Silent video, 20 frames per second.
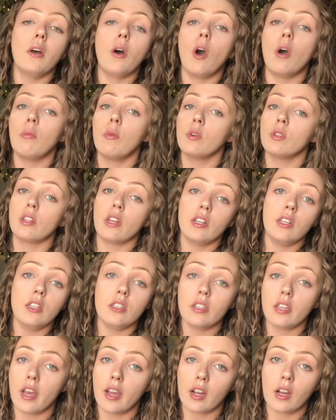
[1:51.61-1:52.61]
almost any
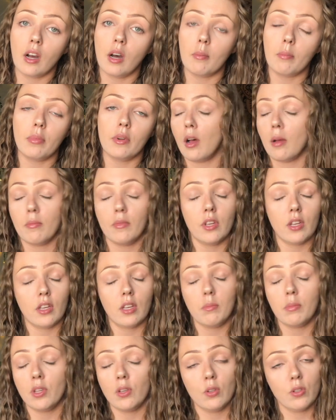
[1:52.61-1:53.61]
tech company. It could
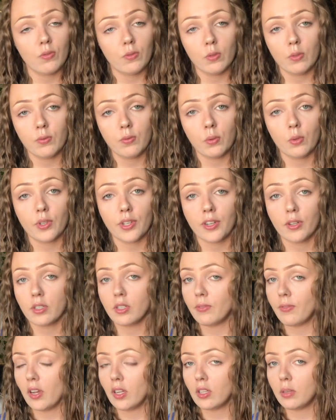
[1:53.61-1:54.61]
be useful for your
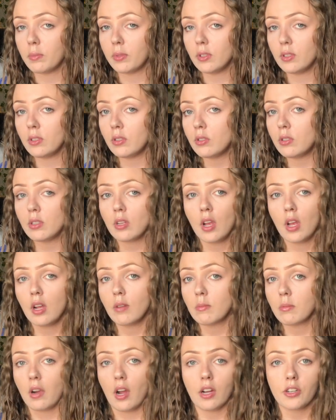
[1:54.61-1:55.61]
developers,
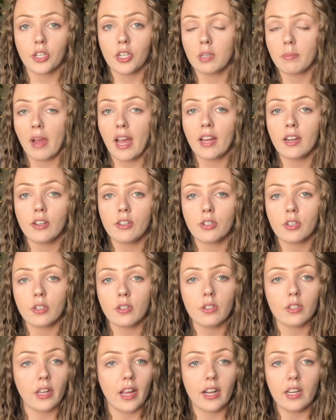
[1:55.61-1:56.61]
project
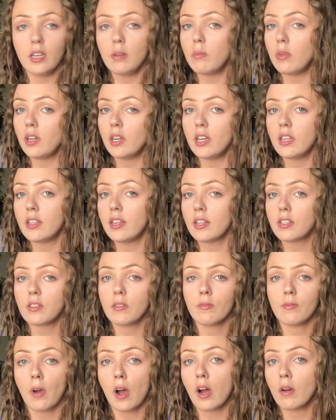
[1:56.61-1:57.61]
managers, anybody that's
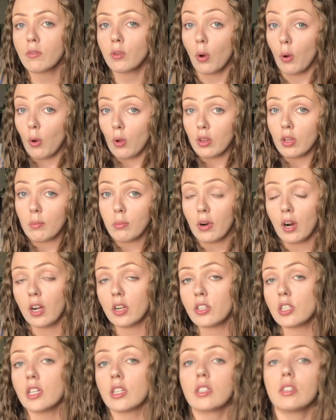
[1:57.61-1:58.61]
involved on the
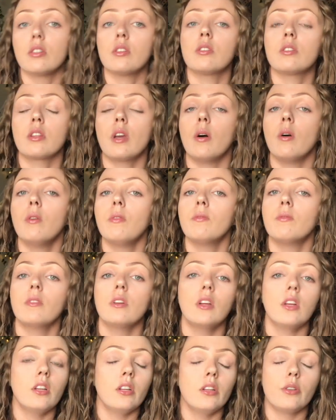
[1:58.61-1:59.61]
project itself.
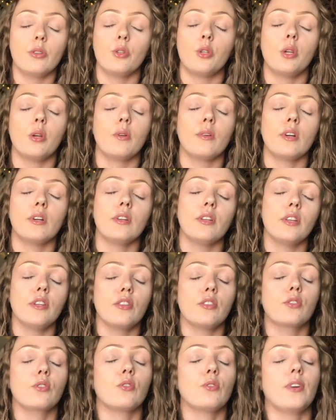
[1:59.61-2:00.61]
Jira
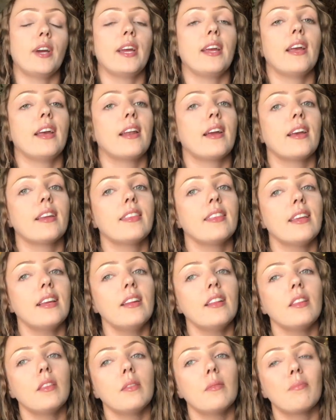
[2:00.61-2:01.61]
is great. And I
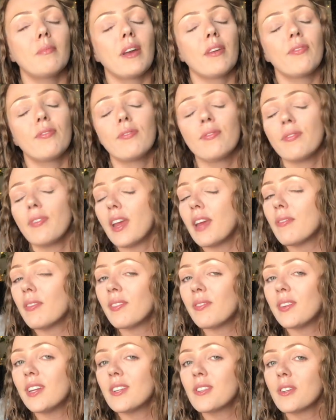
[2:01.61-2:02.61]
think my favorite
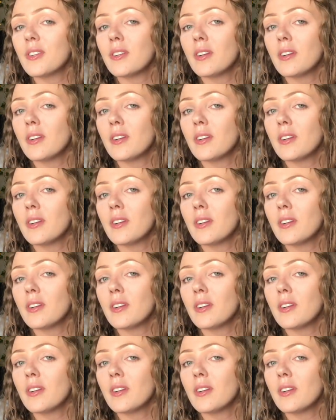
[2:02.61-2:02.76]
feature